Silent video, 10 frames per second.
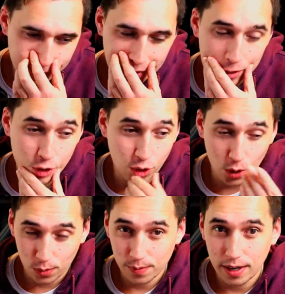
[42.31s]

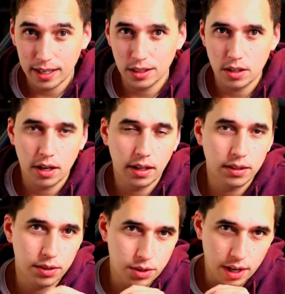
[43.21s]
So, as the title
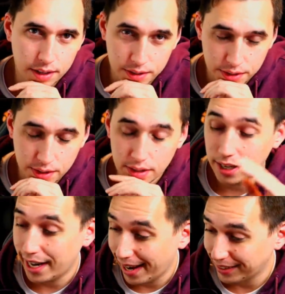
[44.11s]
suggests,
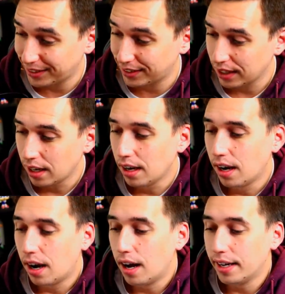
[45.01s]
yes,
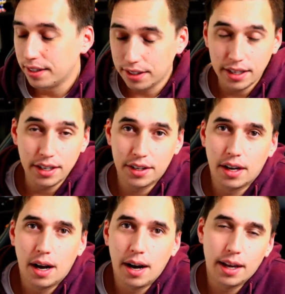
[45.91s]
indeed,
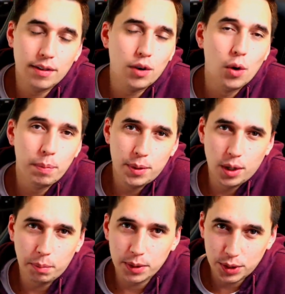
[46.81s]
I have opened
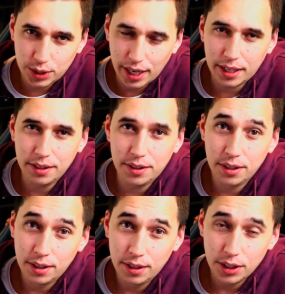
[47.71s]
up a second
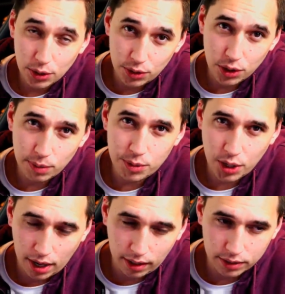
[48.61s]
YouTube channel.